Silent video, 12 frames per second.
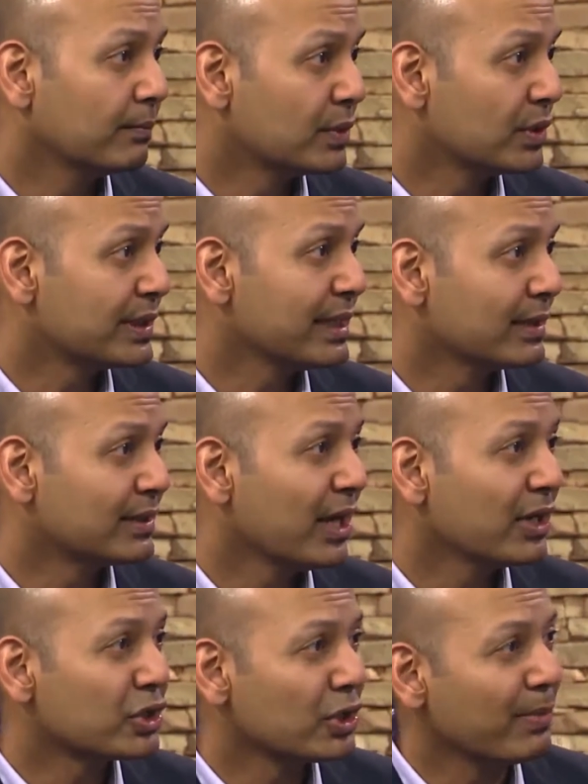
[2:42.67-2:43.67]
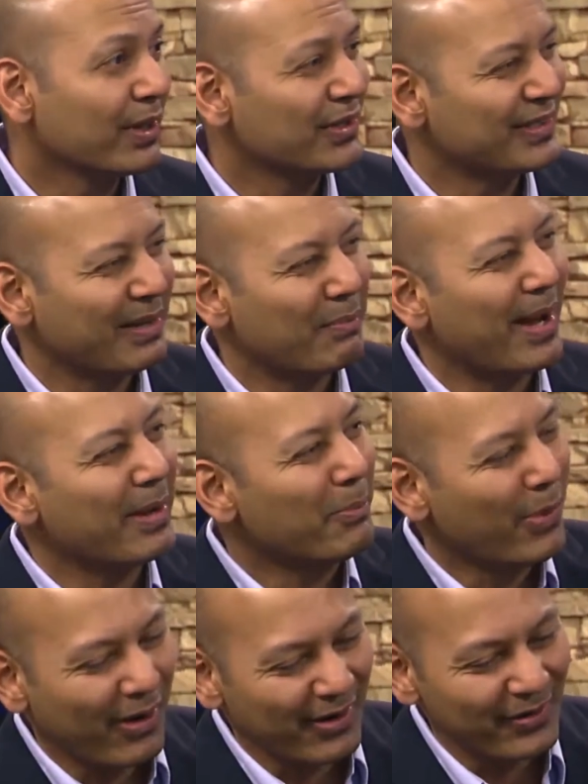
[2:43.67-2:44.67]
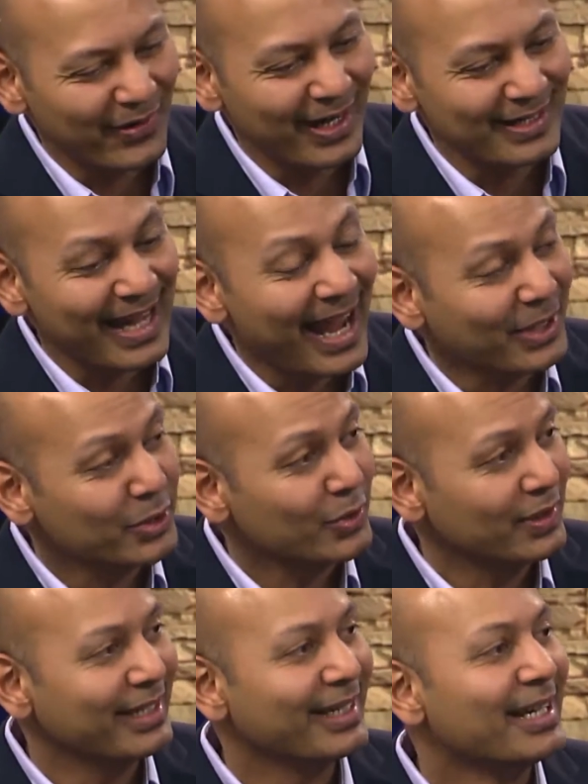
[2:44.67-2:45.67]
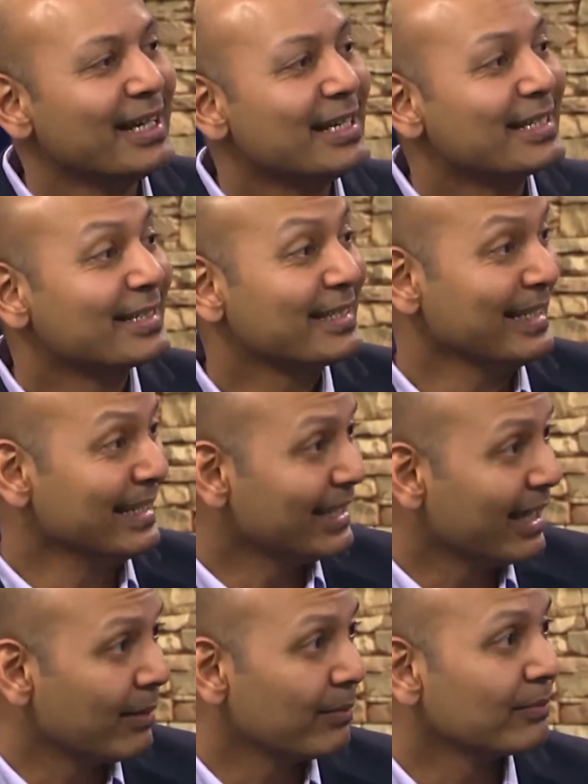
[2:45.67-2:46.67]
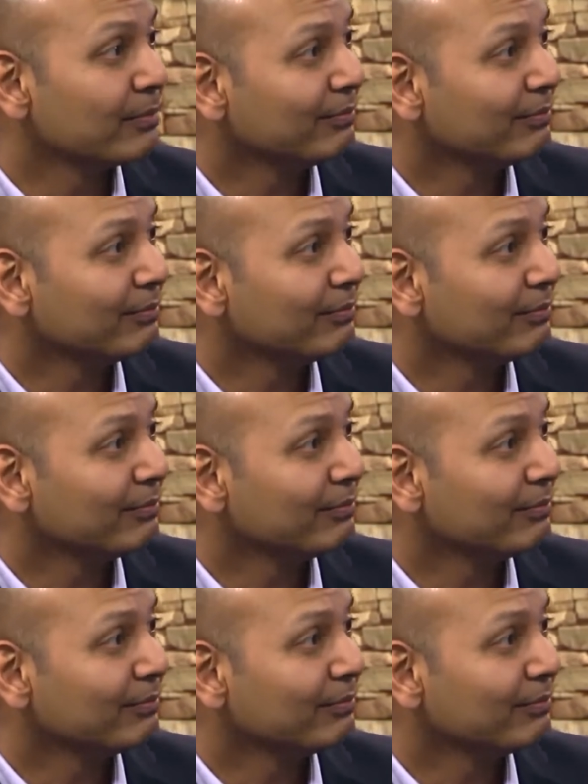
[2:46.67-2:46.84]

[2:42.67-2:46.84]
to seek attention because their bed partner has actually seen them